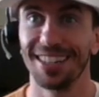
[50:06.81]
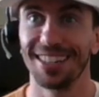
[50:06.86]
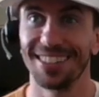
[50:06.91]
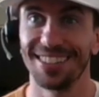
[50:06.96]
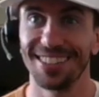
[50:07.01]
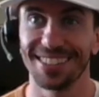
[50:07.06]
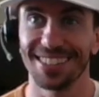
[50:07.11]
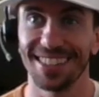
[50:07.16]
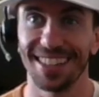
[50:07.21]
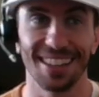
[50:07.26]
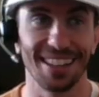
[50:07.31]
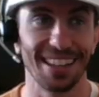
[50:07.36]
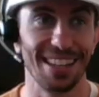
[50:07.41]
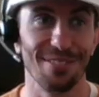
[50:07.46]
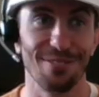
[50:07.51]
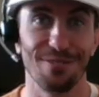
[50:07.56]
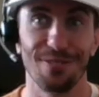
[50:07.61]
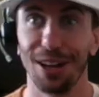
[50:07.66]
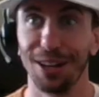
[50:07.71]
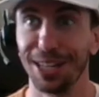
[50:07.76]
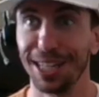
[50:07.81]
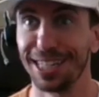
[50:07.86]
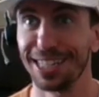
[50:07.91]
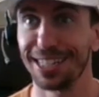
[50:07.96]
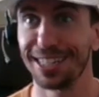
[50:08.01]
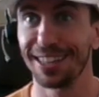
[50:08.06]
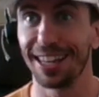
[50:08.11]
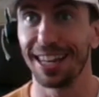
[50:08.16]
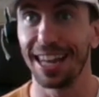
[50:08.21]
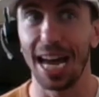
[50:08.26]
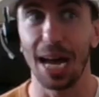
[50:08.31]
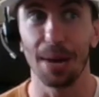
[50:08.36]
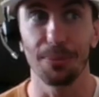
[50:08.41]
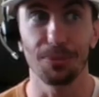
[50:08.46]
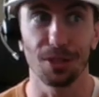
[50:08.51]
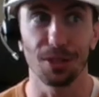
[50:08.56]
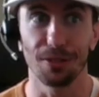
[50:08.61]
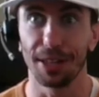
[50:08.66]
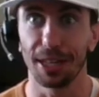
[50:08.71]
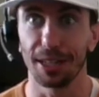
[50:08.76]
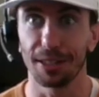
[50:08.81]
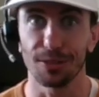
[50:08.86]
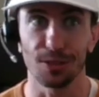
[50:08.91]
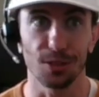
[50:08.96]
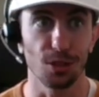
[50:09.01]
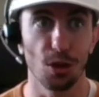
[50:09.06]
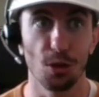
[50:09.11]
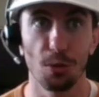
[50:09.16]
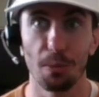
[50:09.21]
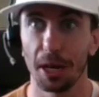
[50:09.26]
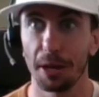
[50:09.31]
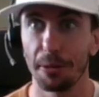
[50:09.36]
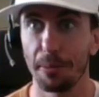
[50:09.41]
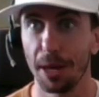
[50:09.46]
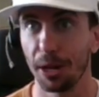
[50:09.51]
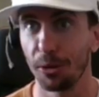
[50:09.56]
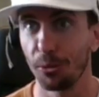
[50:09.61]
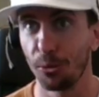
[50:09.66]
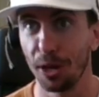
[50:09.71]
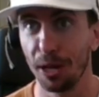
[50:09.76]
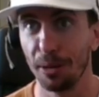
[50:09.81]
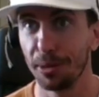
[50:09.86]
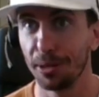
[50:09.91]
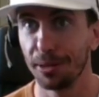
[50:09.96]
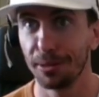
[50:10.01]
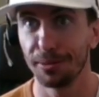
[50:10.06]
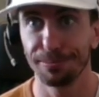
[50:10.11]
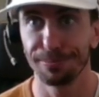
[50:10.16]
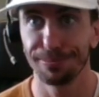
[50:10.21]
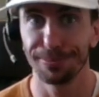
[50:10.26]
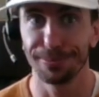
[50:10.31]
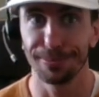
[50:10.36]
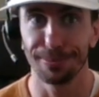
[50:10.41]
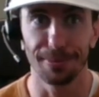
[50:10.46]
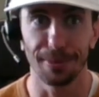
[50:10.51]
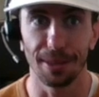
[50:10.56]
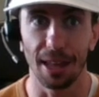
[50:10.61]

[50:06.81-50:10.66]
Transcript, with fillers: it just, it fell into the laps of like so many men and women